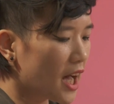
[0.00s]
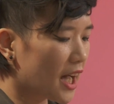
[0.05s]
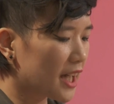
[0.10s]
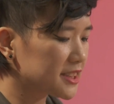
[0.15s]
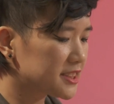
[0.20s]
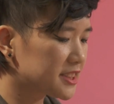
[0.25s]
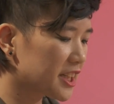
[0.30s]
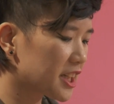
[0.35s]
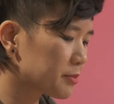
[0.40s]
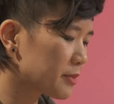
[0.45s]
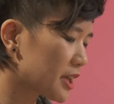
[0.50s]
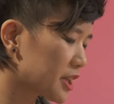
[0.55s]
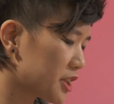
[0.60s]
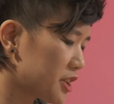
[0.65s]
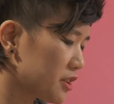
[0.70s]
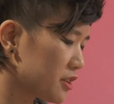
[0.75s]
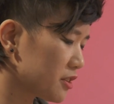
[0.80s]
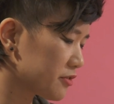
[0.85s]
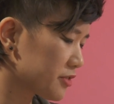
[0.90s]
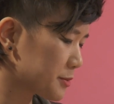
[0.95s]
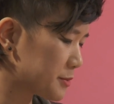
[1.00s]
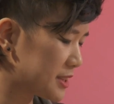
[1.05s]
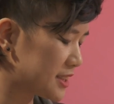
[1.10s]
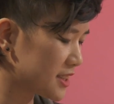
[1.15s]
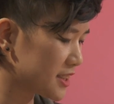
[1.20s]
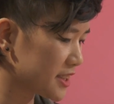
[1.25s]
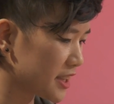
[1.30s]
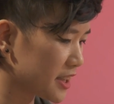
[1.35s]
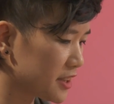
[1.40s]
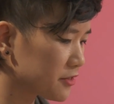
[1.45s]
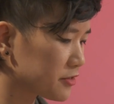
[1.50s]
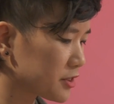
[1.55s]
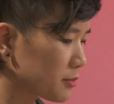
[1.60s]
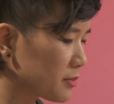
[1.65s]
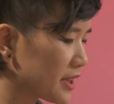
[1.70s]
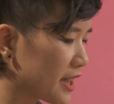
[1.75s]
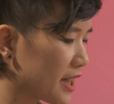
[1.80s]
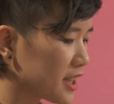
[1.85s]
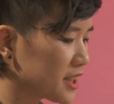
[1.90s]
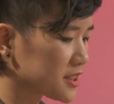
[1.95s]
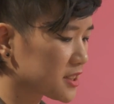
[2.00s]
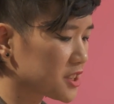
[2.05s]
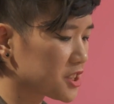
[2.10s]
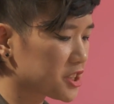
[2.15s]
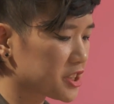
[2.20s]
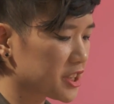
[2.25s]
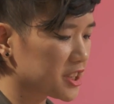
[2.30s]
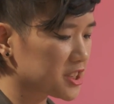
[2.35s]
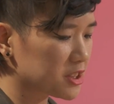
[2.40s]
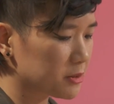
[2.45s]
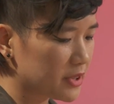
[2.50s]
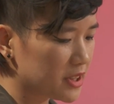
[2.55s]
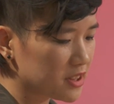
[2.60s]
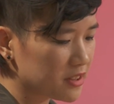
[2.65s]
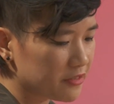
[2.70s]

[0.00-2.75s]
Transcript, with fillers: I take my cue from a scene from Ladies and Gentlemen,